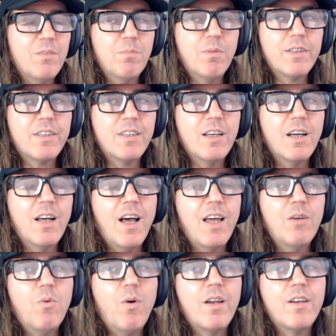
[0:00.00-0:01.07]
but uh, I
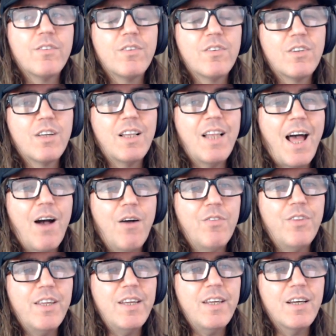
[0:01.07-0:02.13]
don't want to cloud
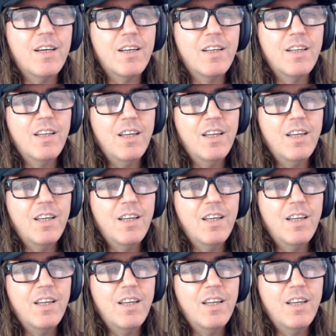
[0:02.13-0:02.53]
the uh,